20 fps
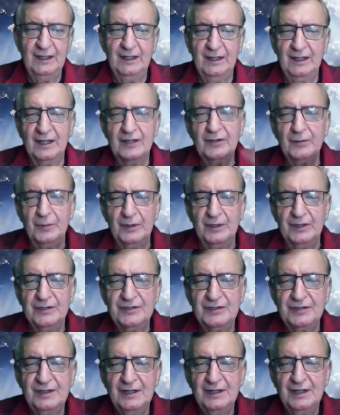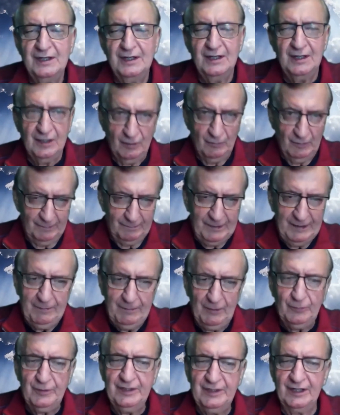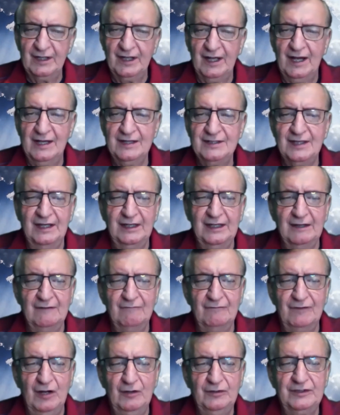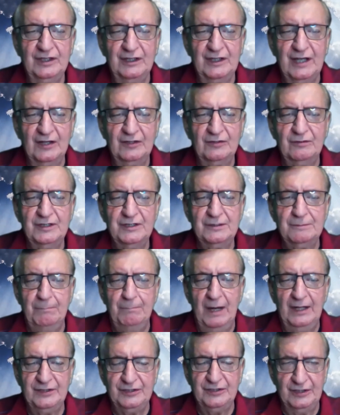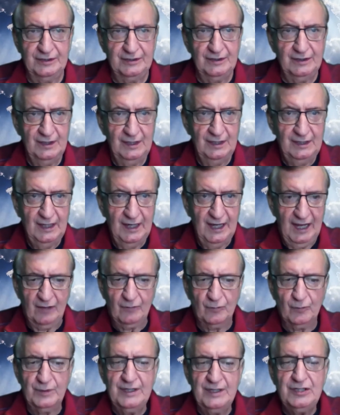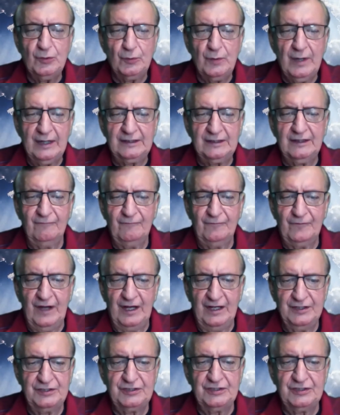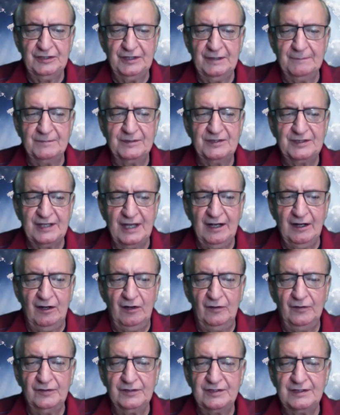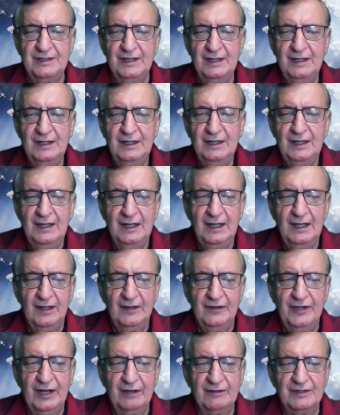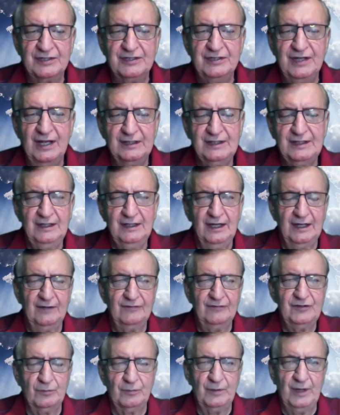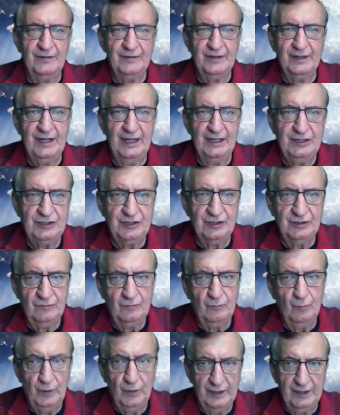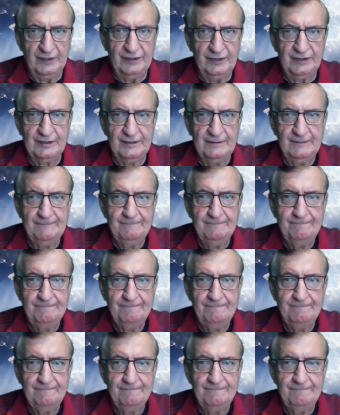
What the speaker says: In other words, when people realize they can vote the country's budget and redirect the funds to themselves, there is nothing left to run the nation with.